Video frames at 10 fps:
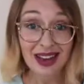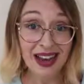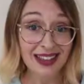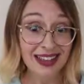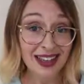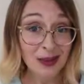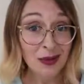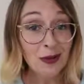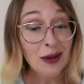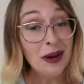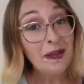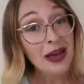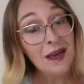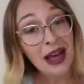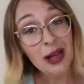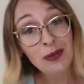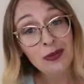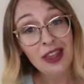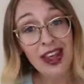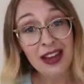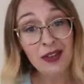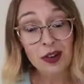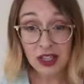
as I said before, it may be helpful then if your